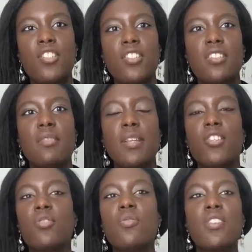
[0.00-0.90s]
and just to
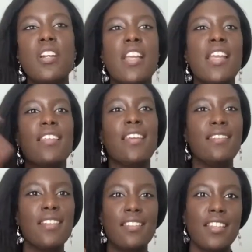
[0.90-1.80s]
make sure
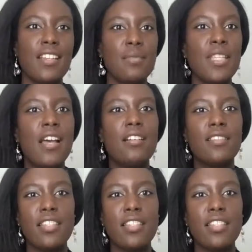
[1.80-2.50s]
that nothing comes out,